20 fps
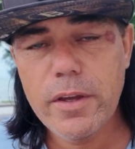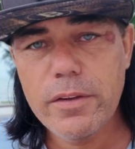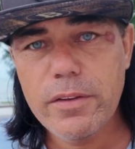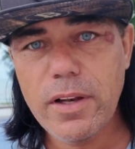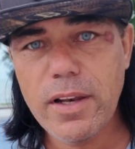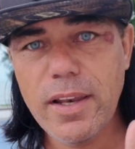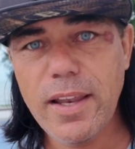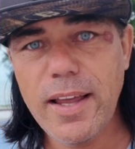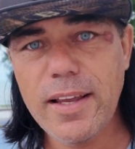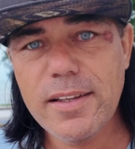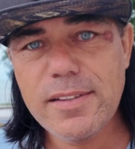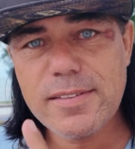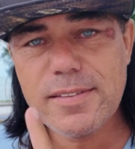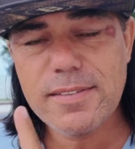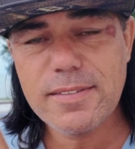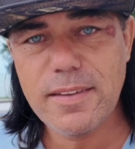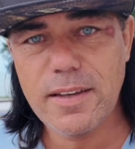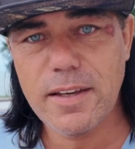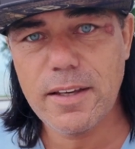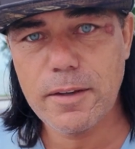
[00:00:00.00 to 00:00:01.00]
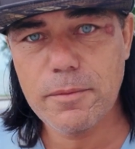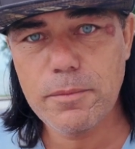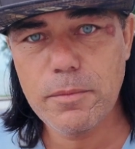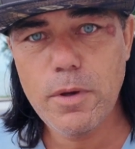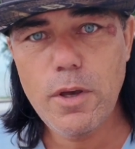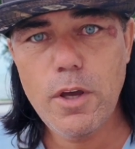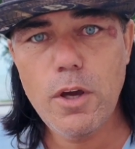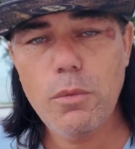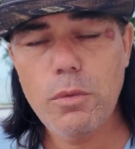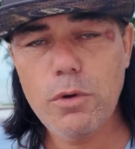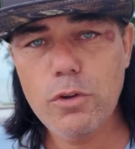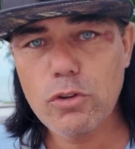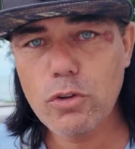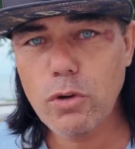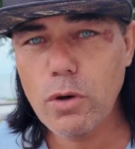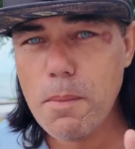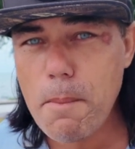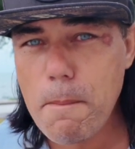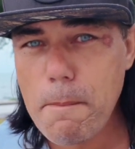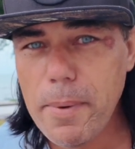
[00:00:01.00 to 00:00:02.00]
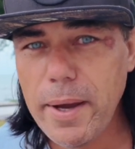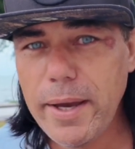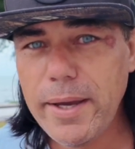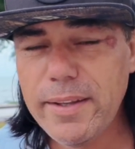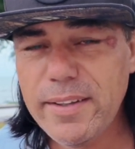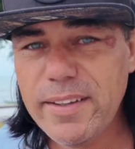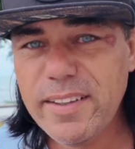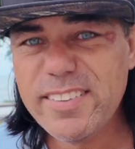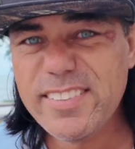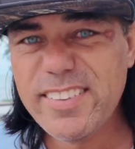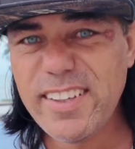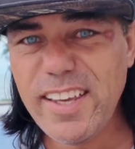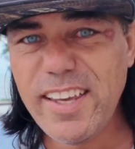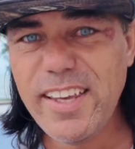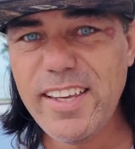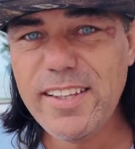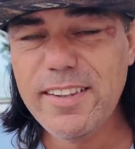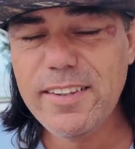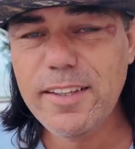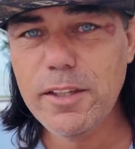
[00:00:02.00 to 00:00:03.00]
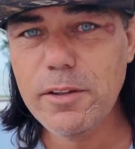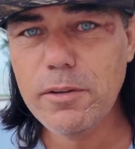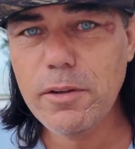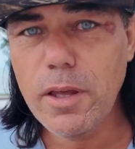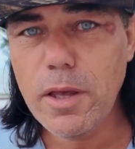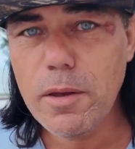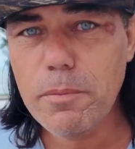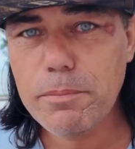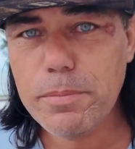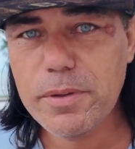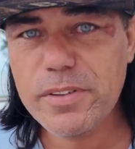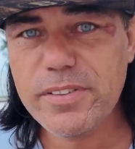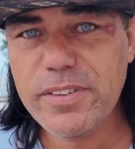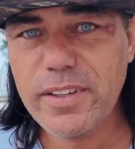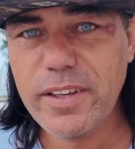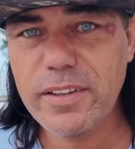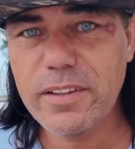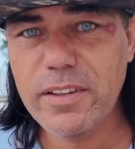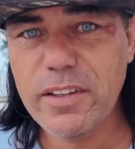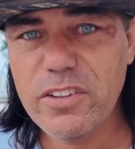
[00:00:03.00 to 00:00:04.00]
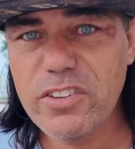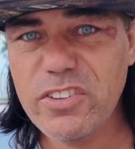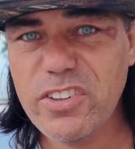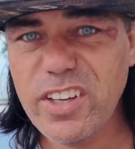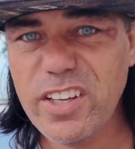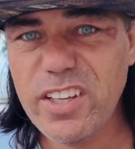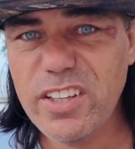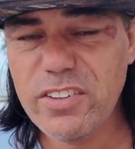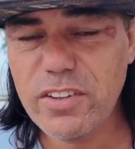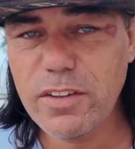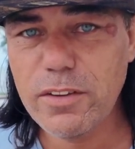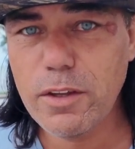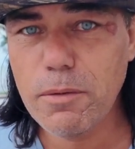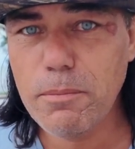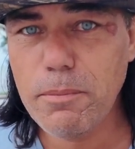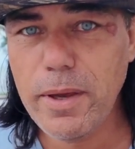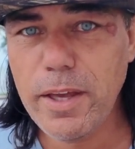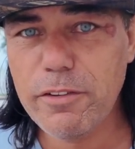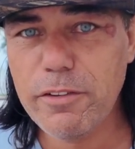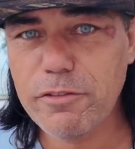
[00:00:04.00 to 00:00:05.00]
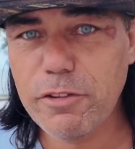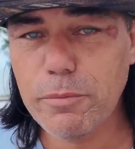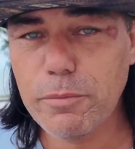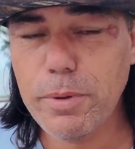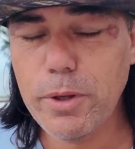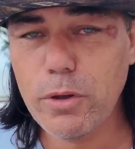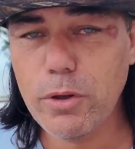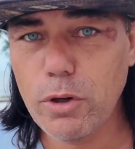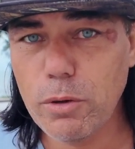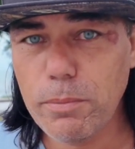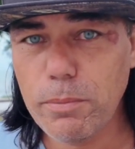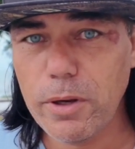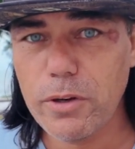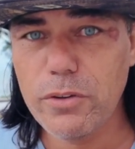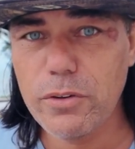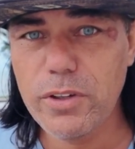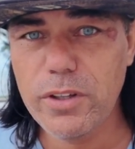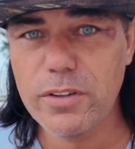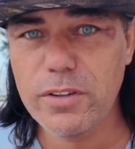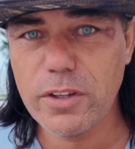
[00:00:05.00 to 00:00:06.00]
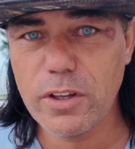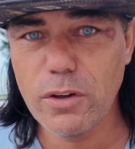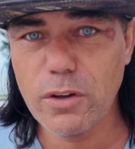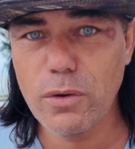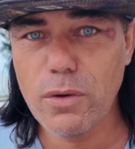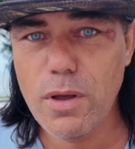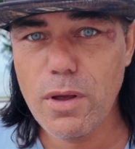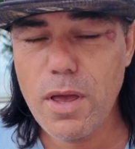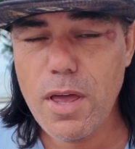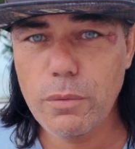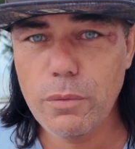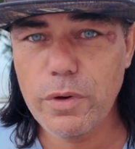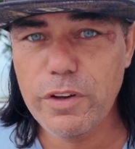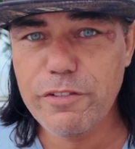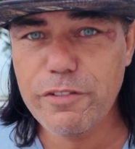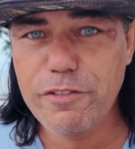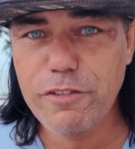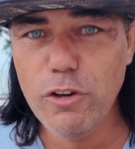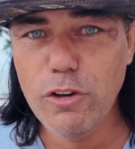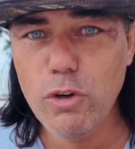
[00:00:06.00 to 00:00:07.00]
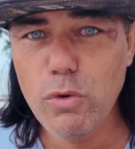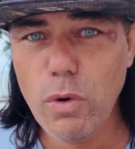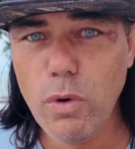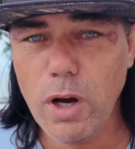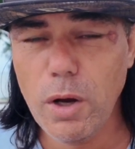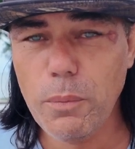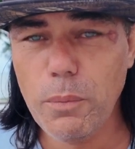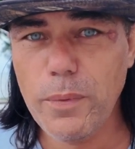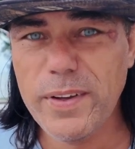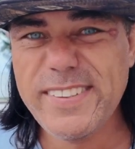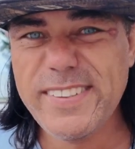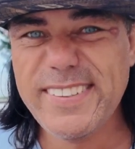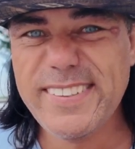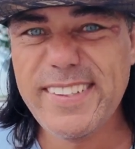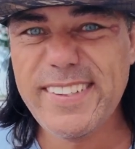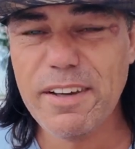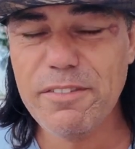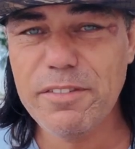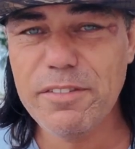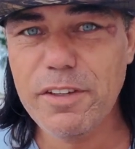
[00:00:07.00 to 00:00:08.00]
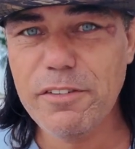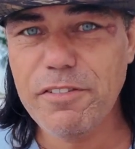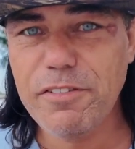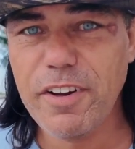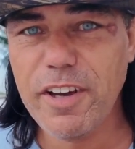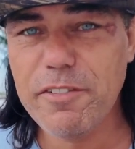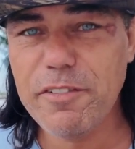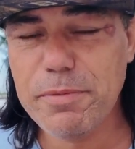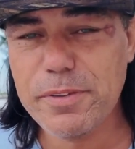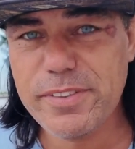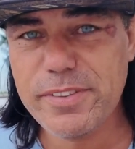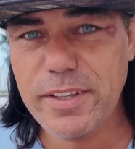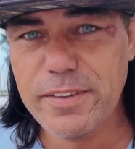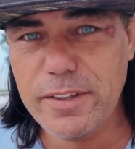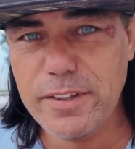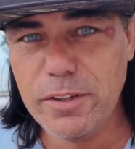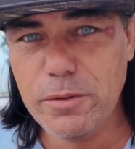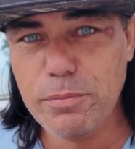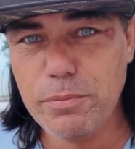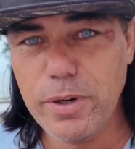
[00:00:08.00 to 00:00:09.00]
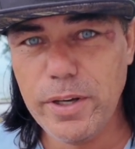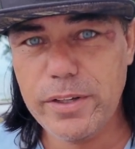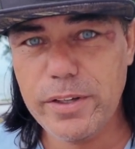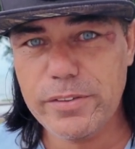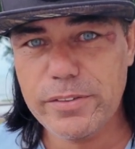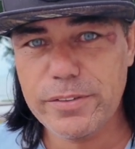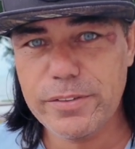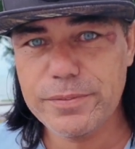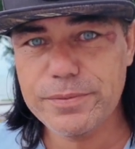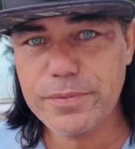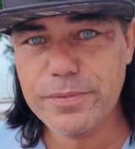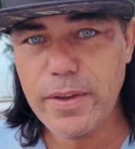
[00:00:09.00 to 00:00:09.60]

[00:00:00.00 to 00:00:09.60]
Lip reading: The last time we saw a minus 18% change in demand for Bitcoin by retail, we flew up with 75% in the price.